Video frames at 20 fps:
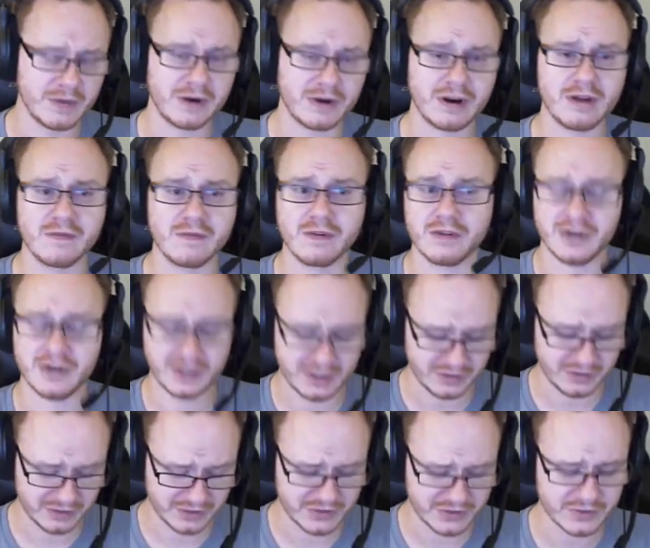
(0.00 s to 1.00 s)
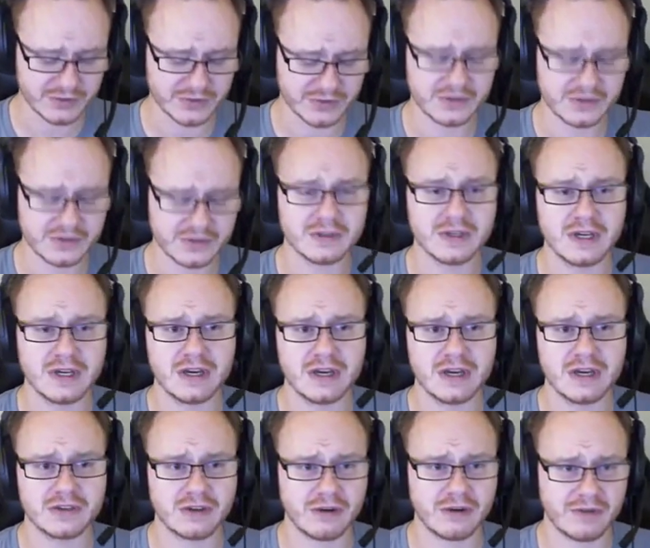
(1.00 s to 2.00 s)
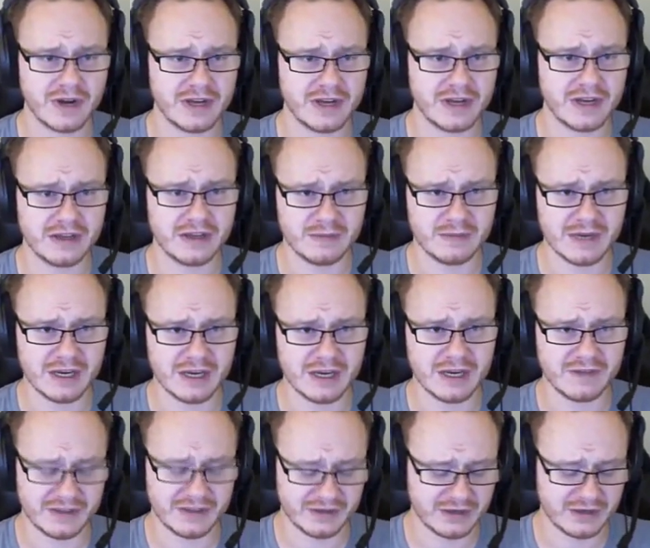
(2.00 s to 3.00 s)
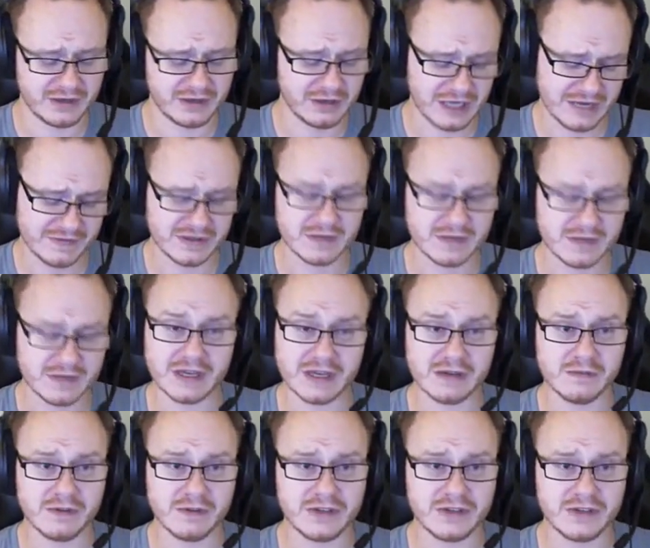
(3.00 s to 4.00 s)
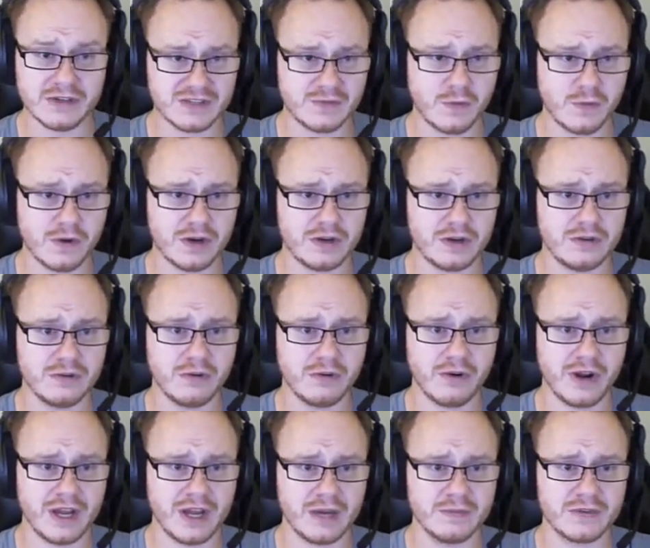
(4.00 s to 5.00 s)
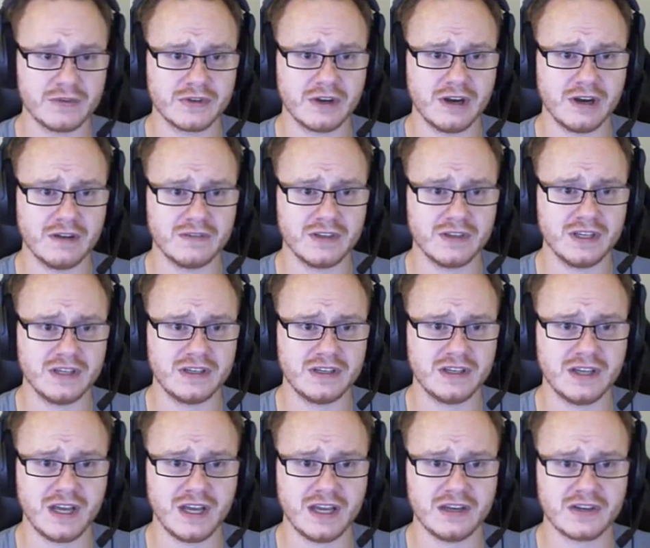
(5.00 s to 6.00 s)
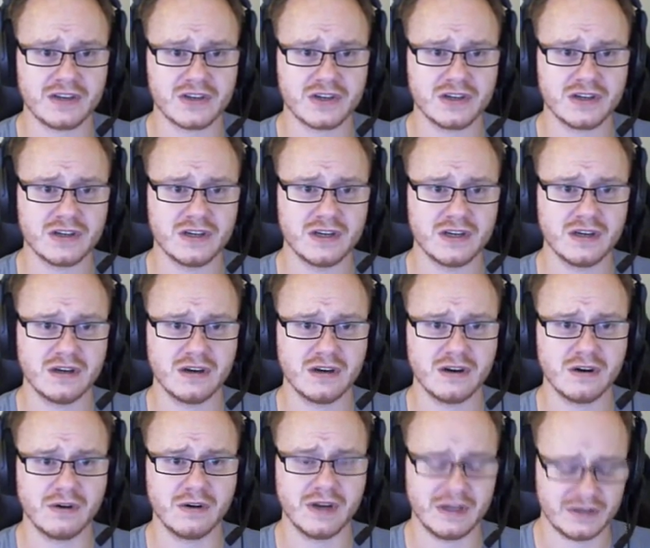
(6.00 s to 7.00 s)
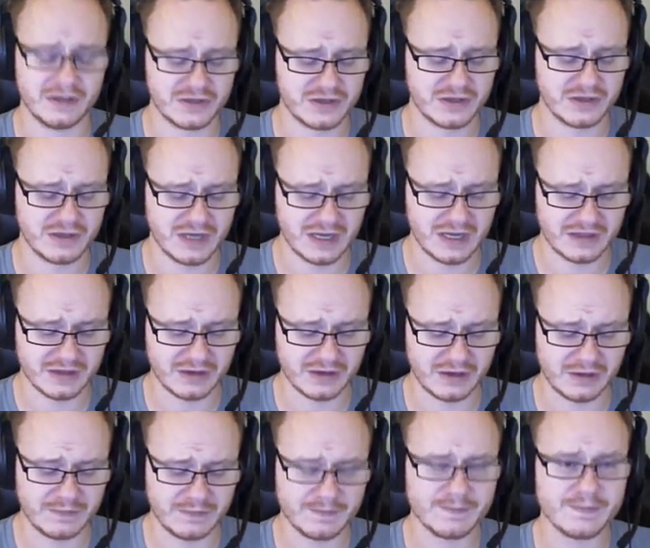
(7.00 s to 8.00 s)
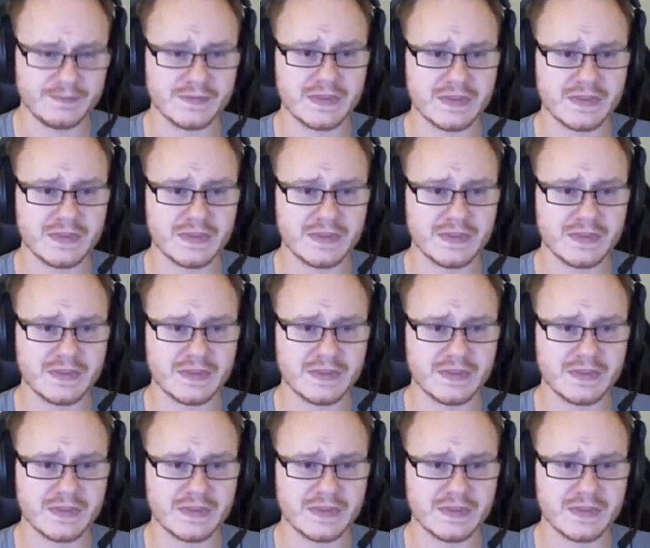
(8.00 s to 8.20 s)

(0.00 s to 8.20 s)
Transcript: I'm going to convert to kilojoules. So I'll write down the amount of ethanol given to me, which is 42 grams of ETHOH, ethanol.